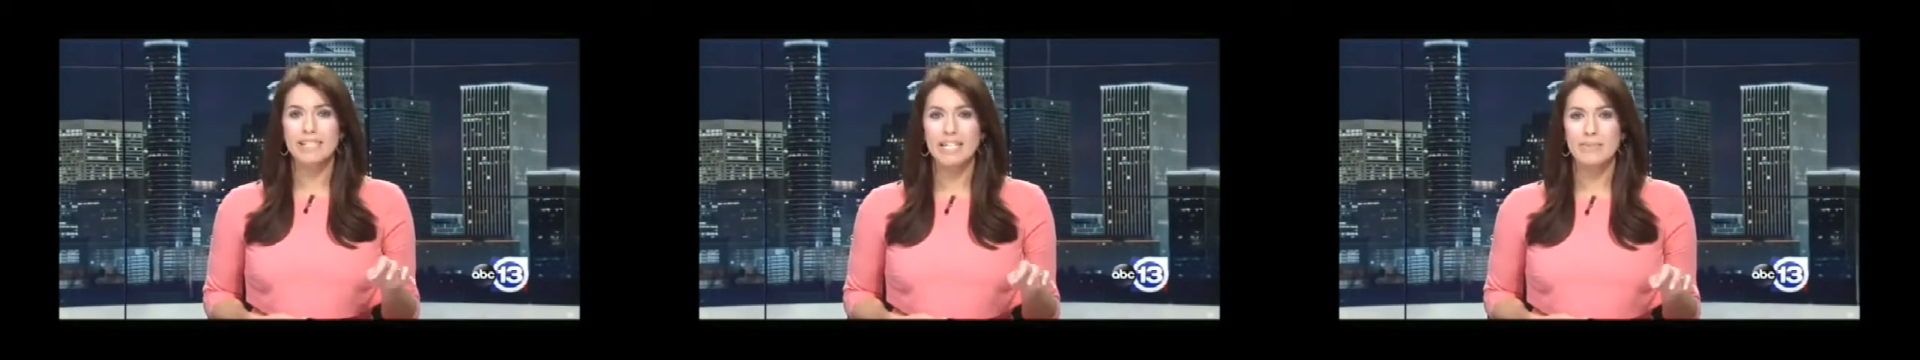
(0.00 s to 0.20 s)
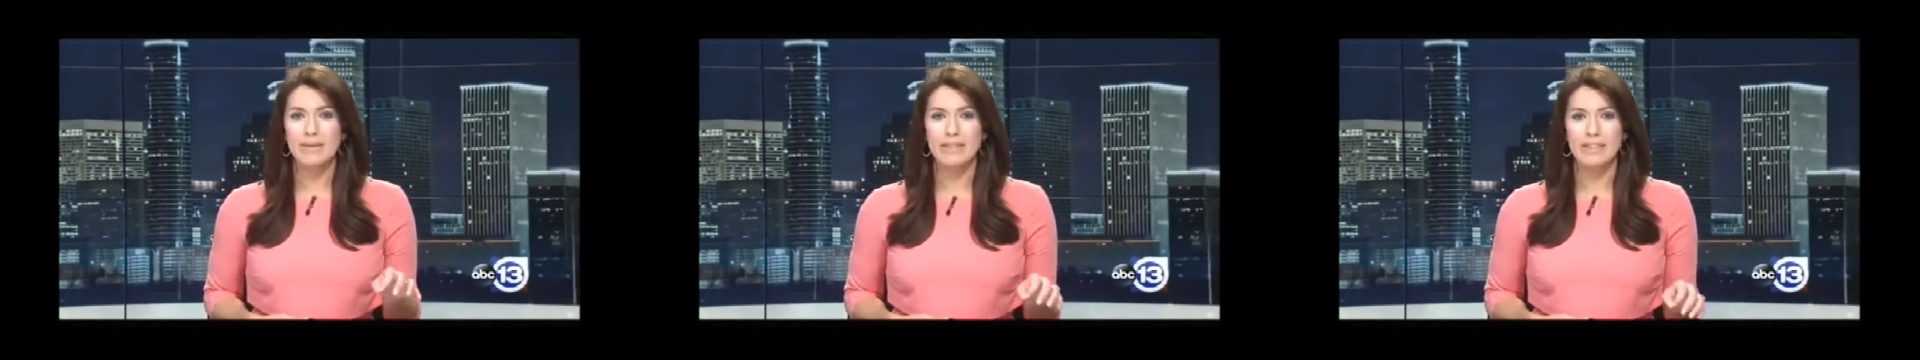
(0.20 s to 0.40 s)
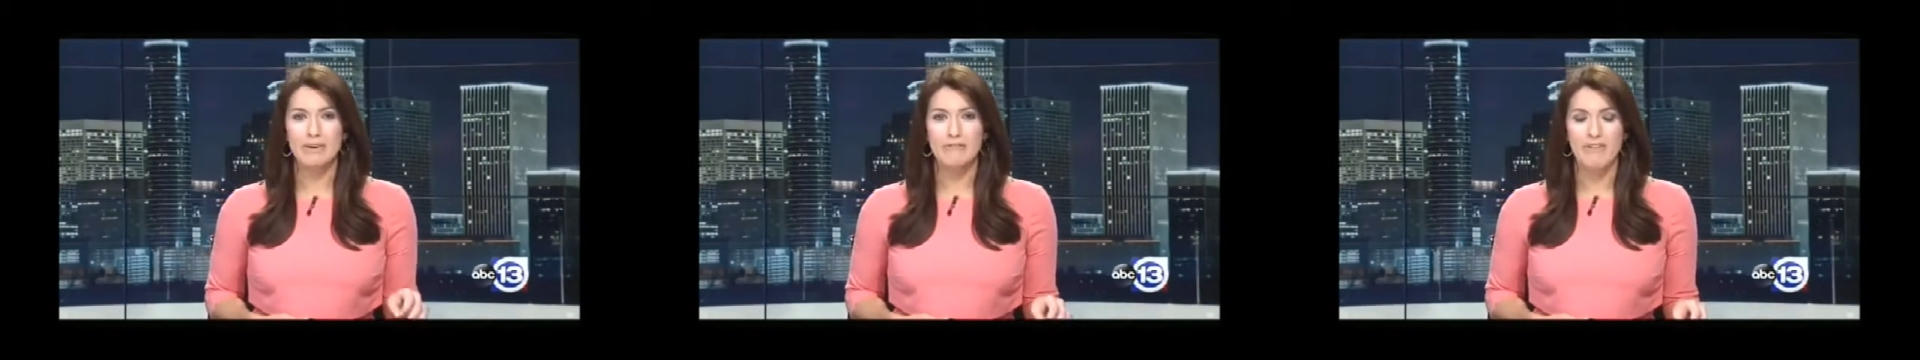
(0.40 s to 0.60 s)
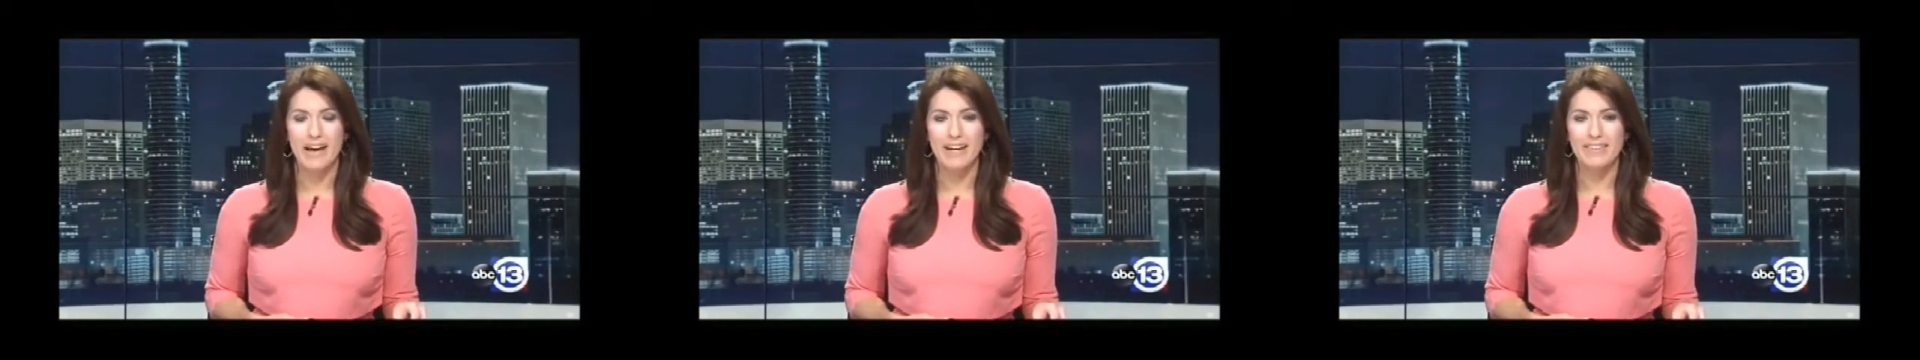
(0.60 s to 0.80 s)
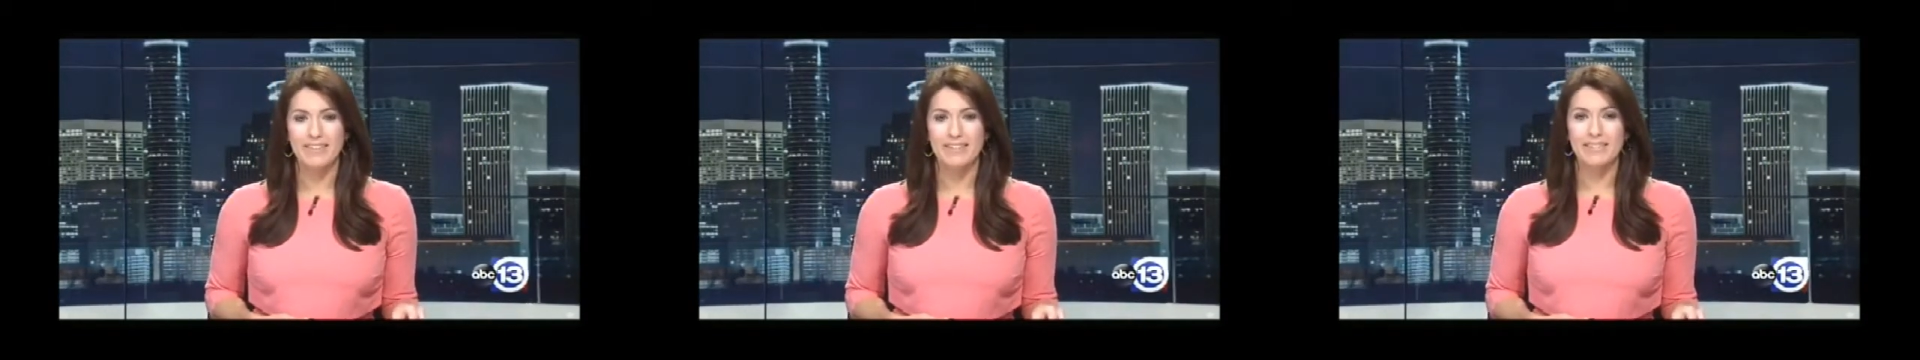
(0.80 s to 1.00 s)
team in the
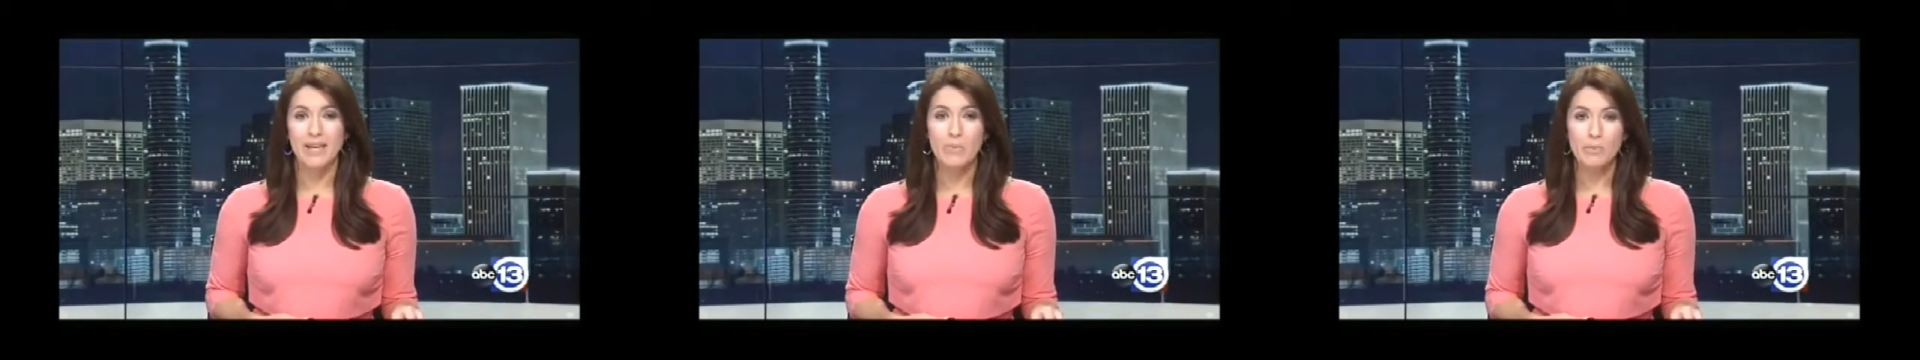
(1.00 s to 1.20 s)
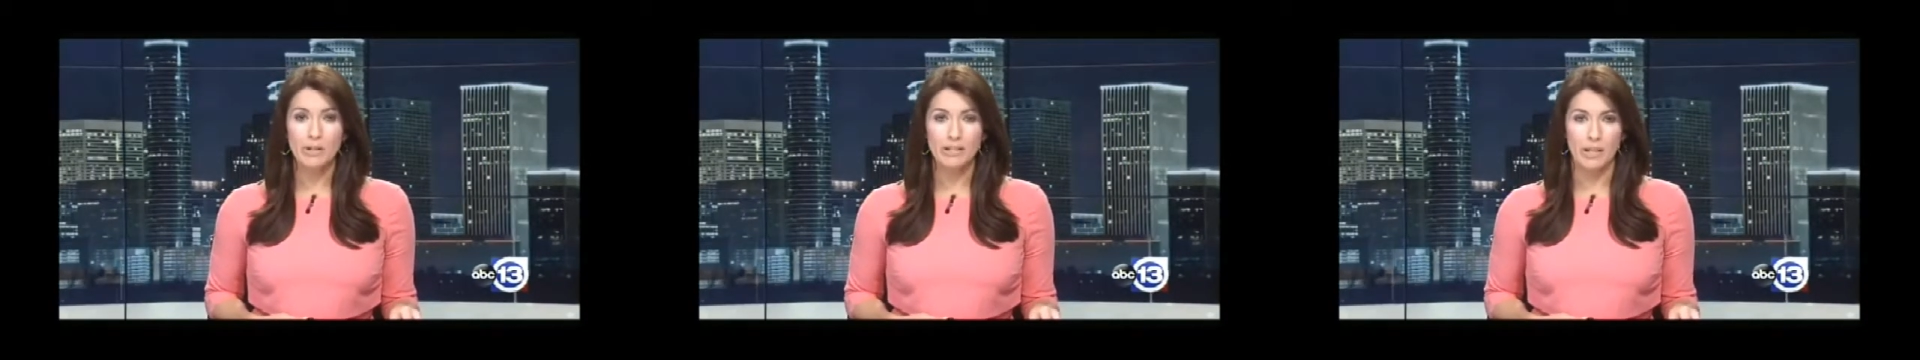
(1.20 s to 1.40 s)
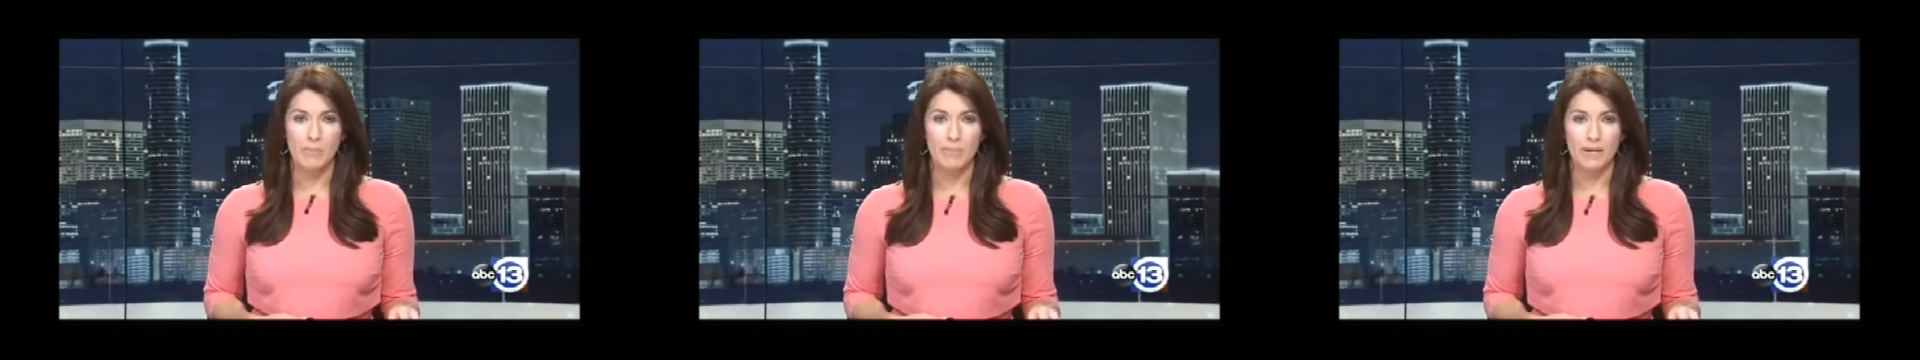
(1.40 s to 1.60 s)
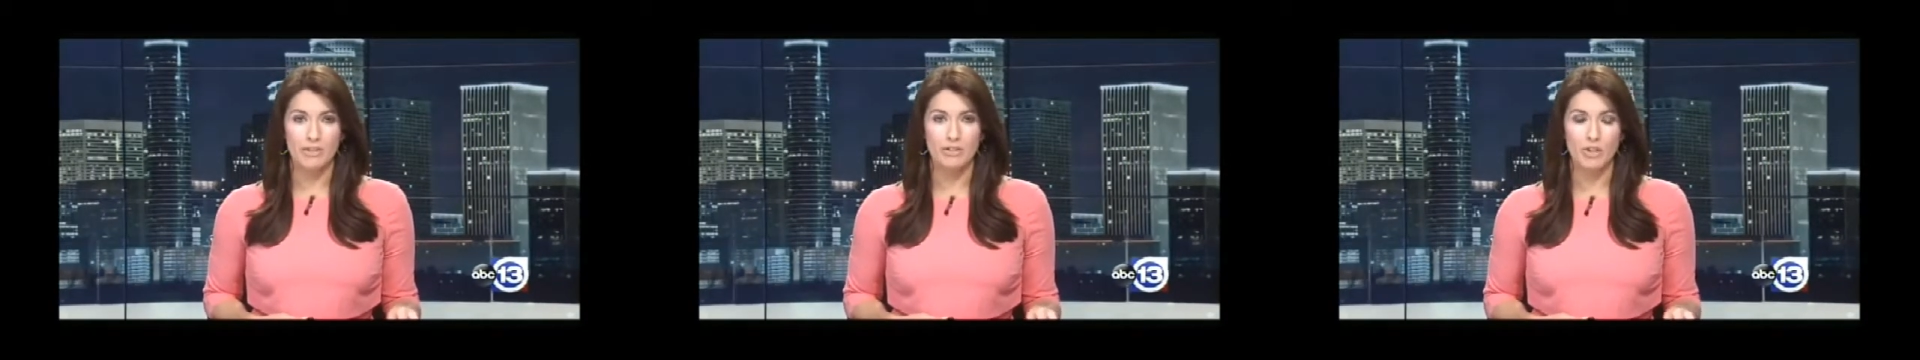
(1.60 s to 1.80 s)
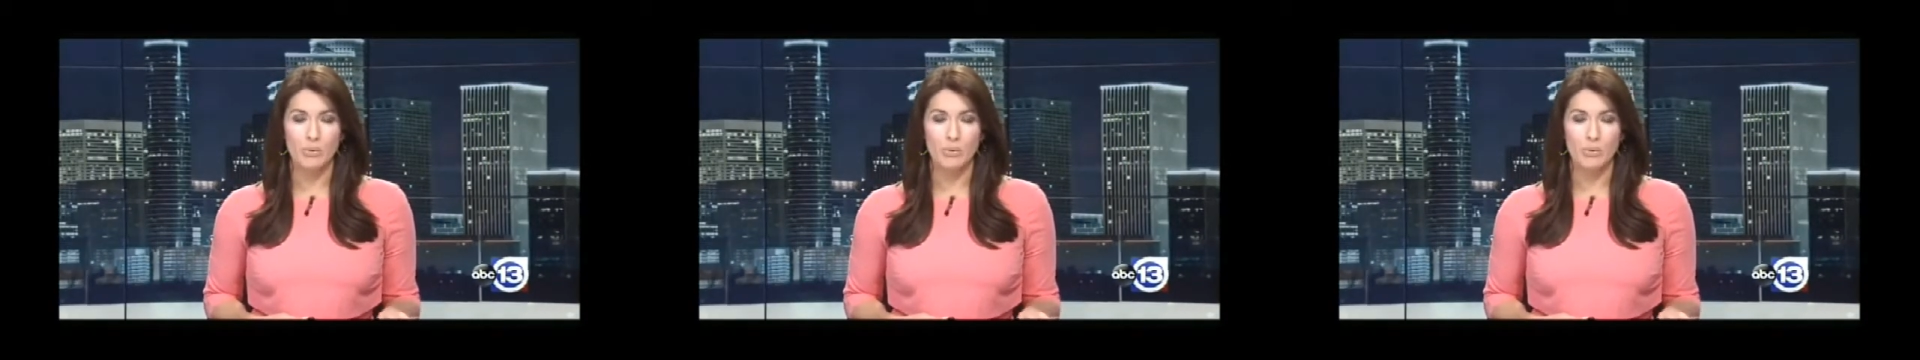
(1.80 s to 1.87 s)
event at the Summer Olympics.